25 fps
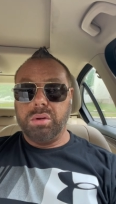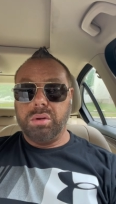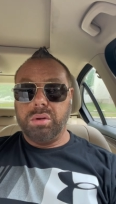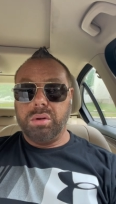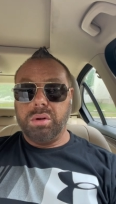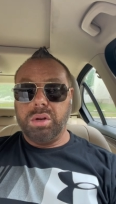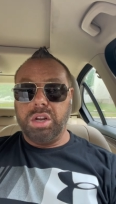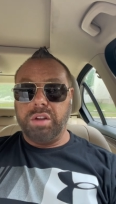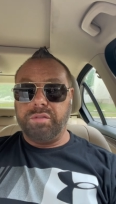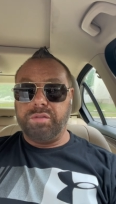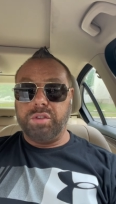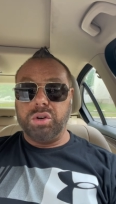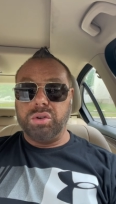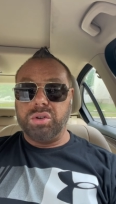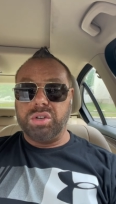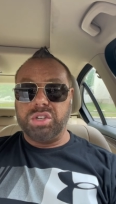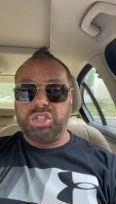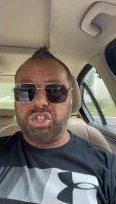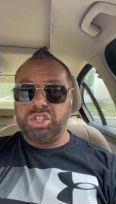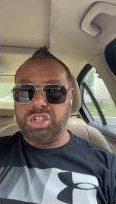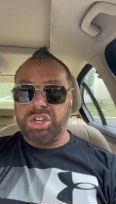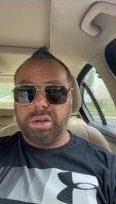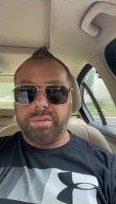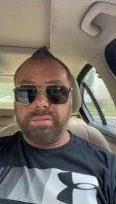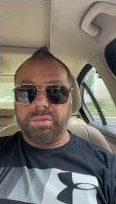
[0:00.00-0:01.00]
If you're
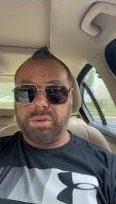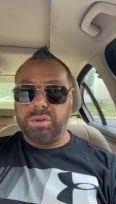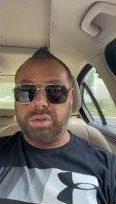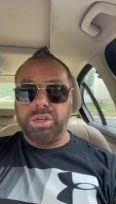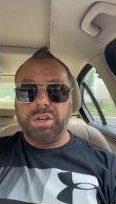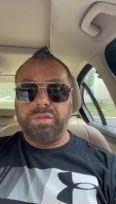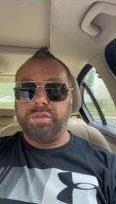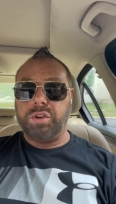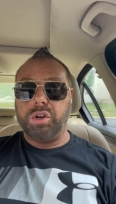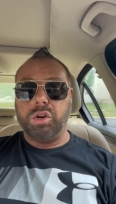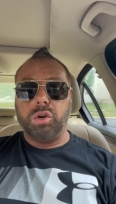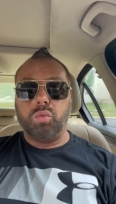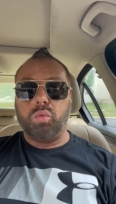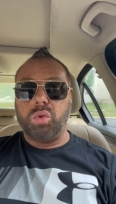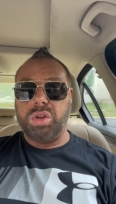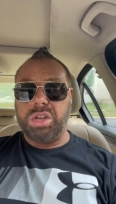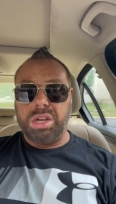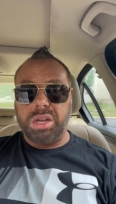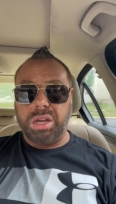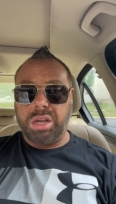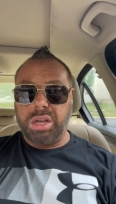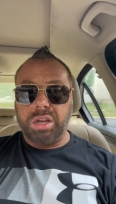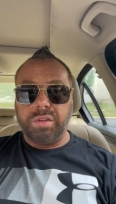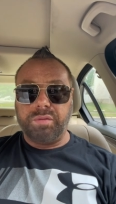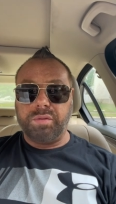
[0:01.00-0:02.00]
disheveled, if you're
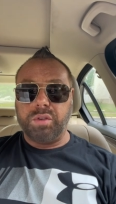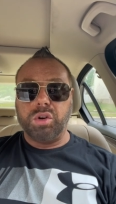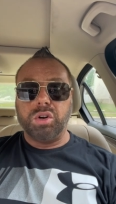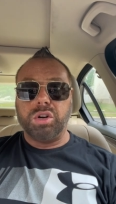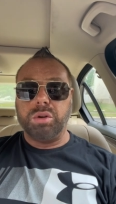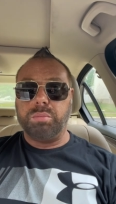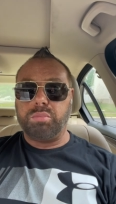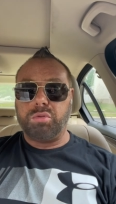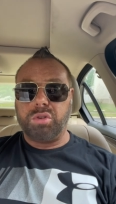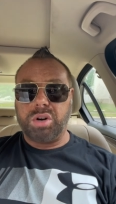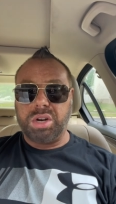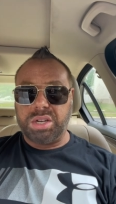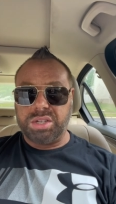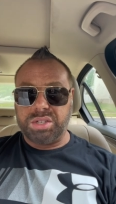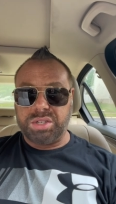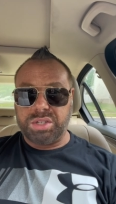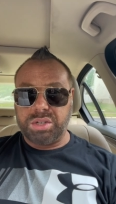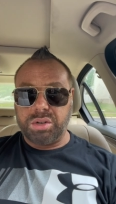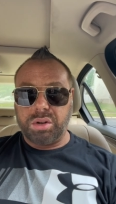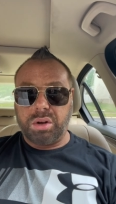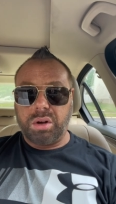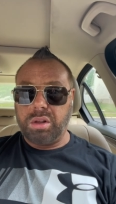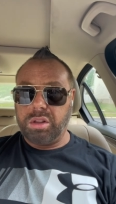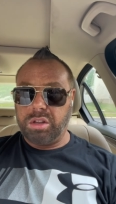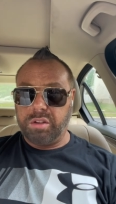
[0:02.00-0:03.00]
weak, if you're depressed,
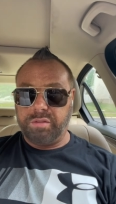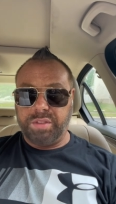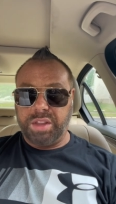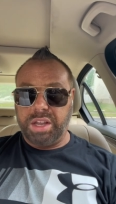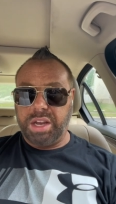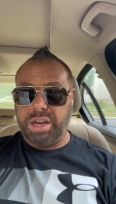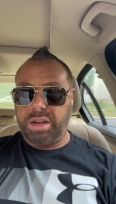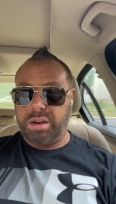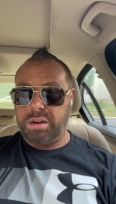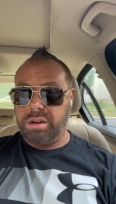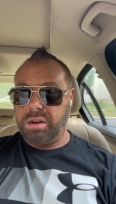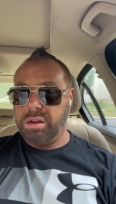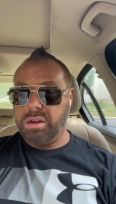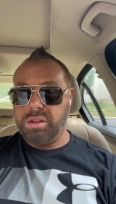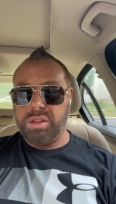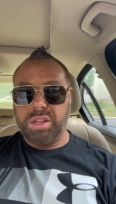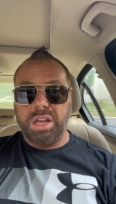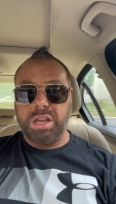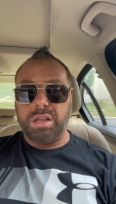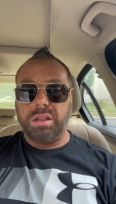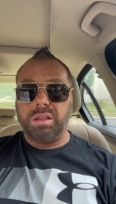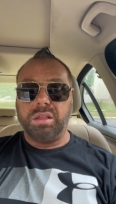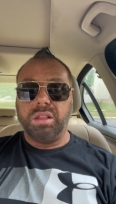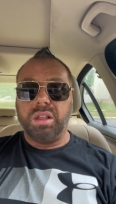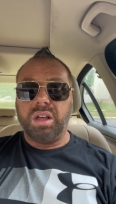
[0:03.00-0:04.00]
all of that,
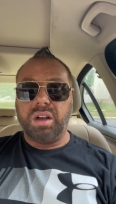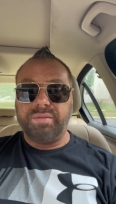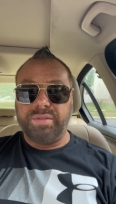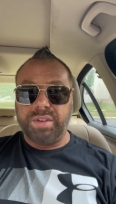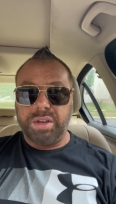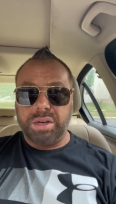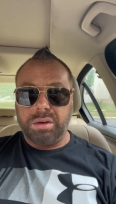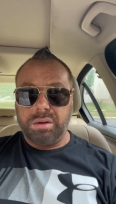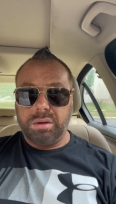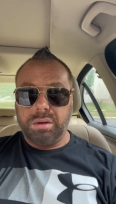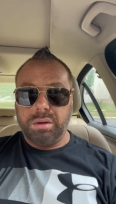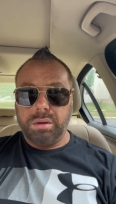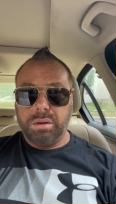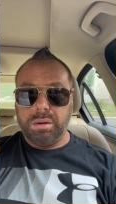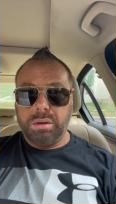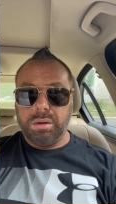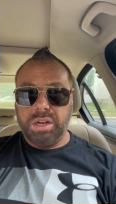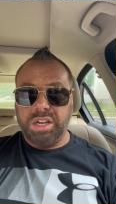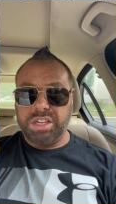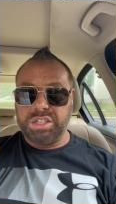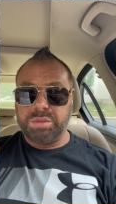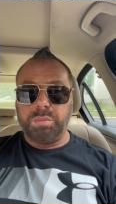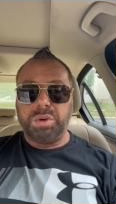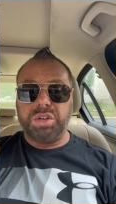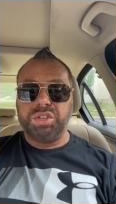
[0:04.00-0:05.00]
they love it.
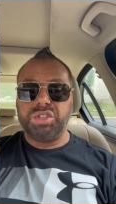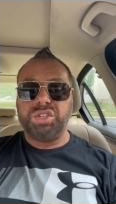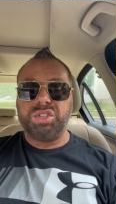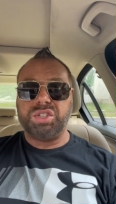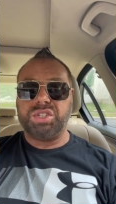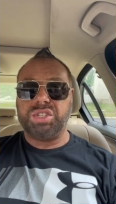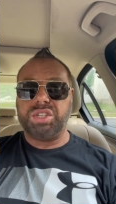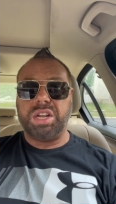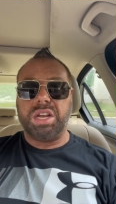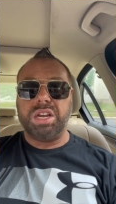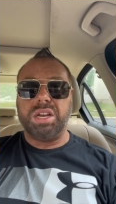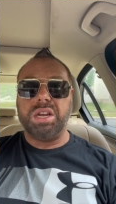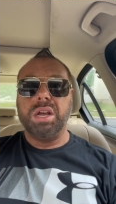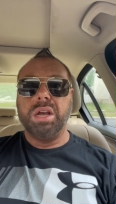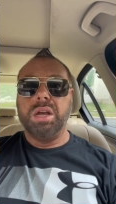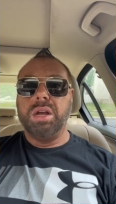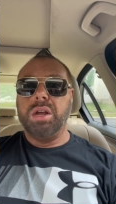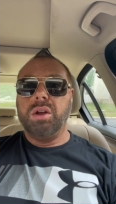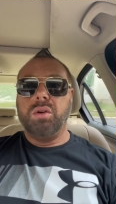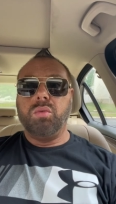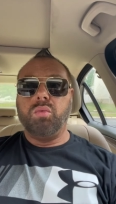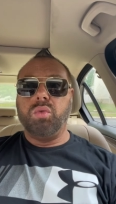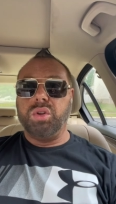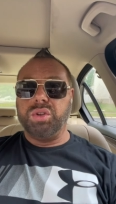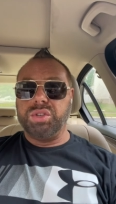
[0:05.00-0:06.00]
As much as they
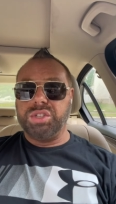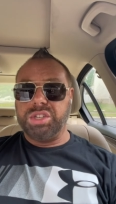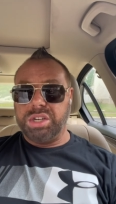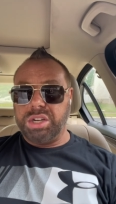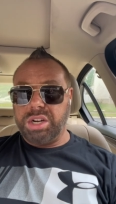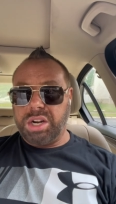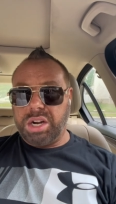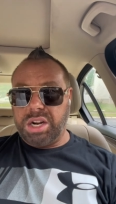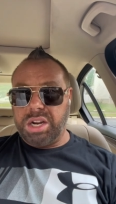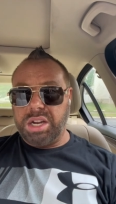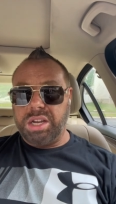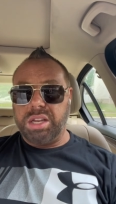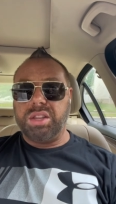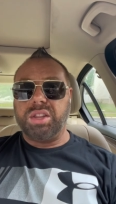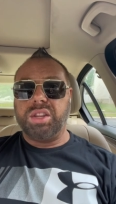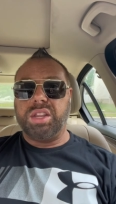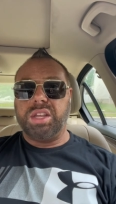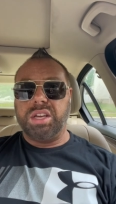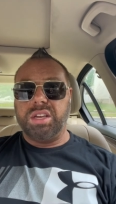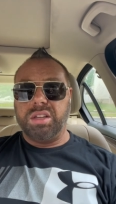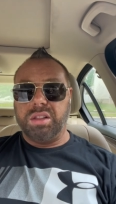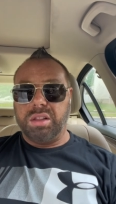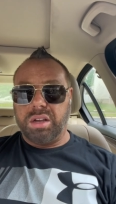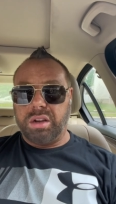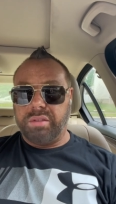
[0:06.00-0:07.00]
will deny
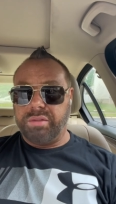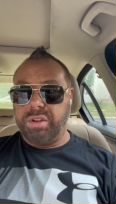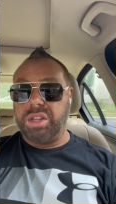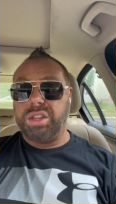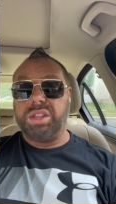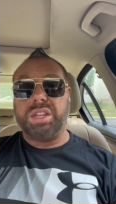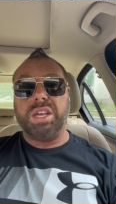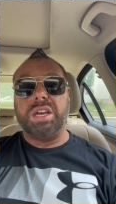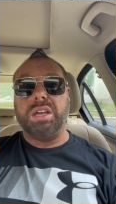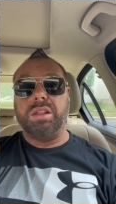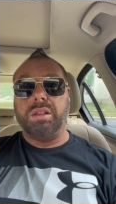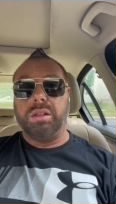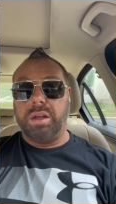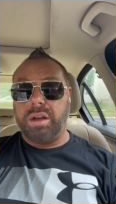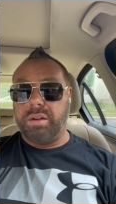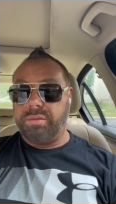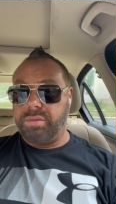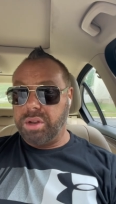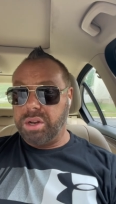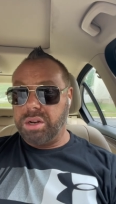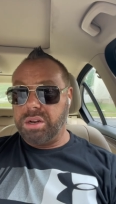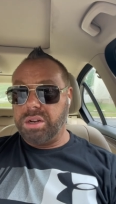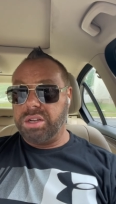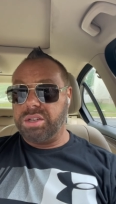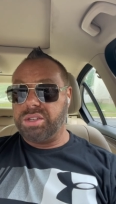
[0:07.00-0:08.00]
they love it, they love
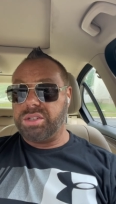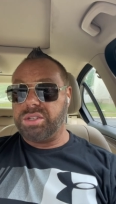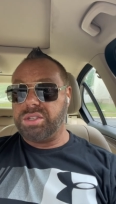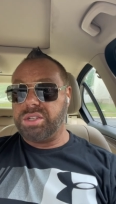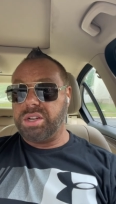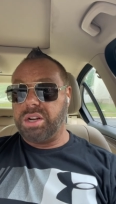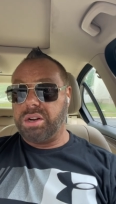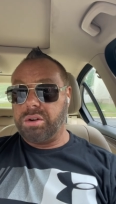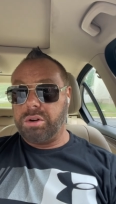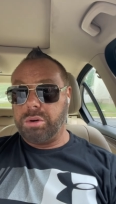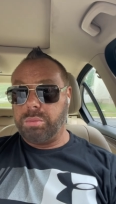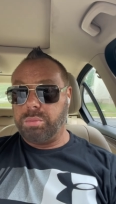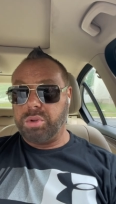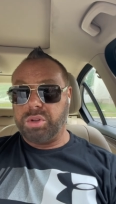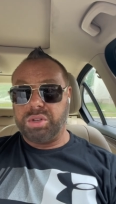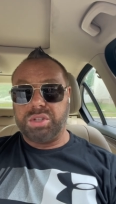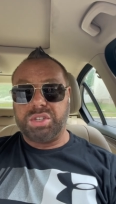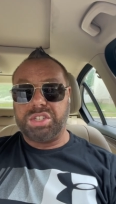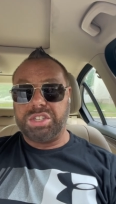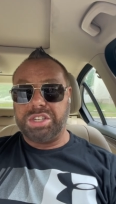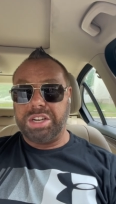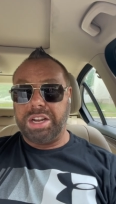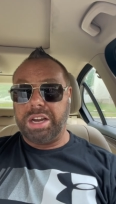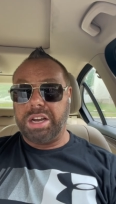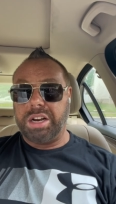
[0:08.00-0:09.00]
it. It's terrible, it's
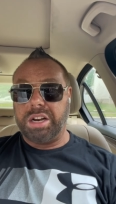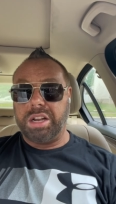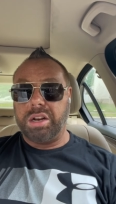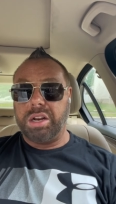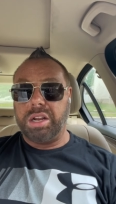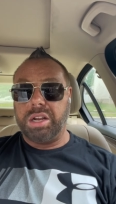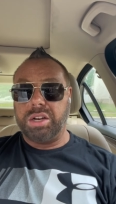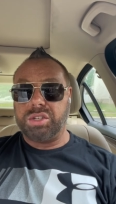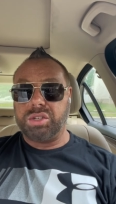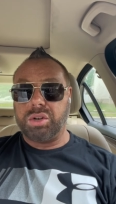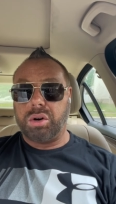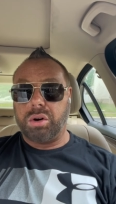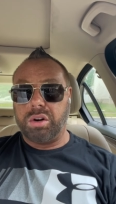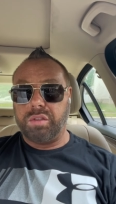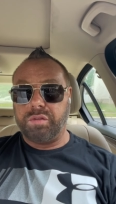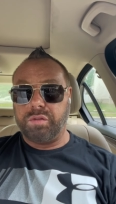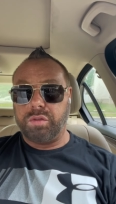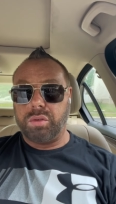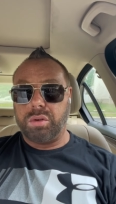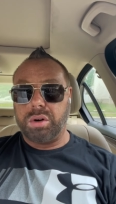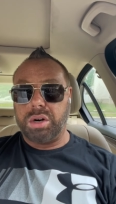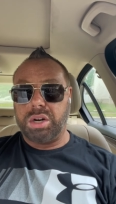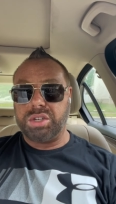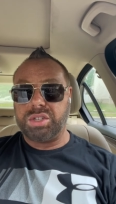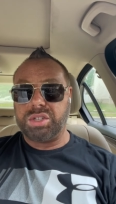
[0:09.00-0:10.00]
sad, and it's hard
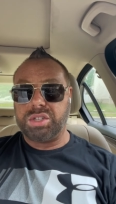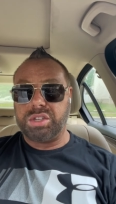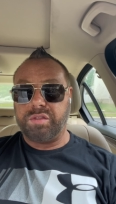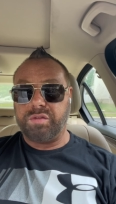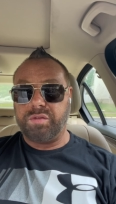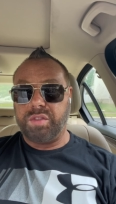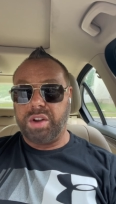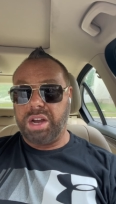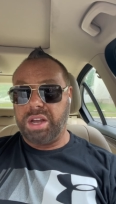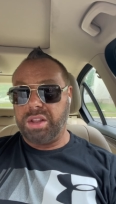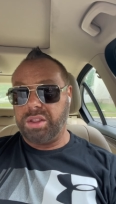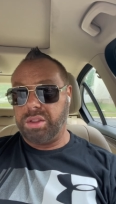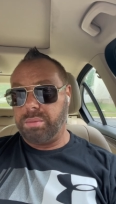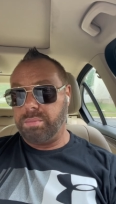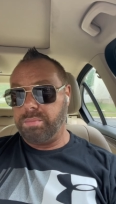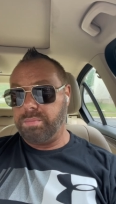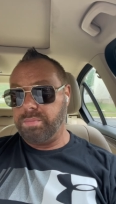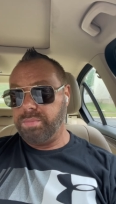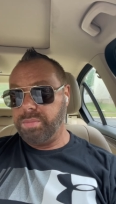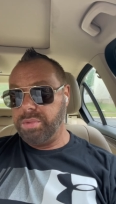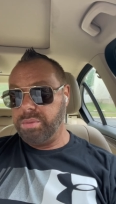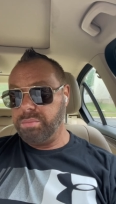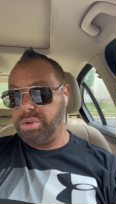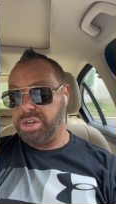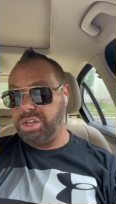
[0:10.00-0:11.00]
for us to fathom,
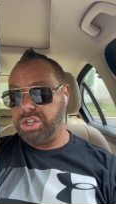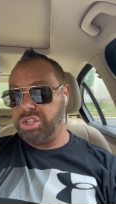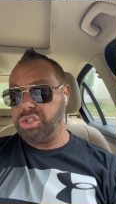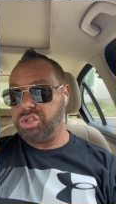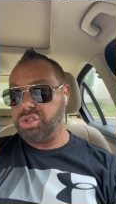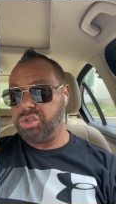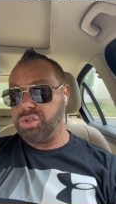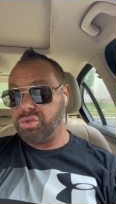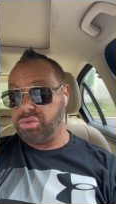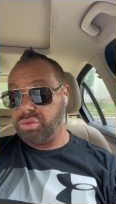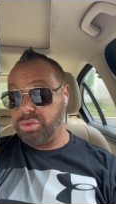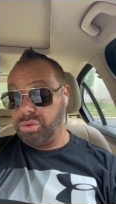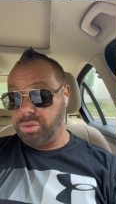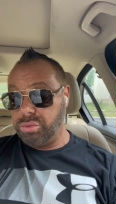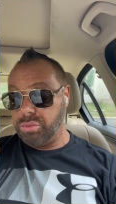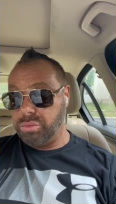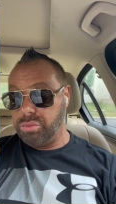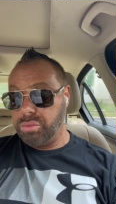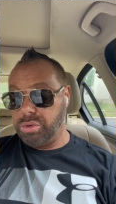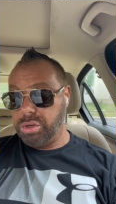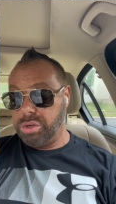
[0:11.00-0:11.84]
but it's true.